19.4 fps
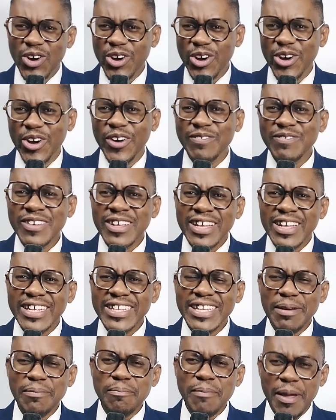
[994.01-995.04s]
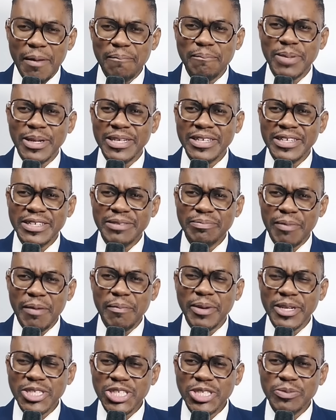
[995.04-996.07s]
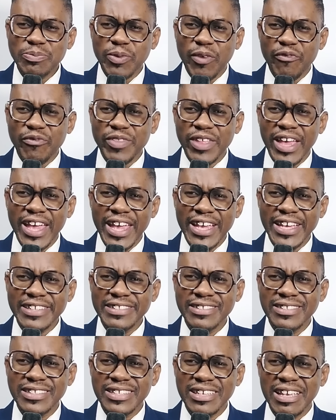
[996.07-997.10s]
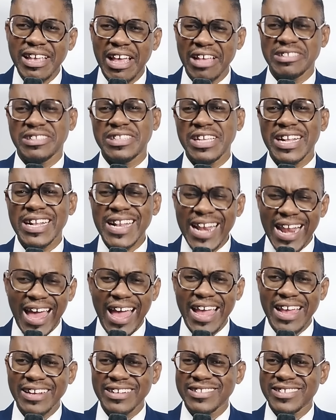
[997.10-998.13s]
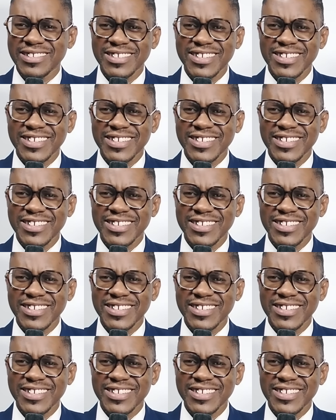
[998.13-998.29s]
of the membership of the ANC has declined.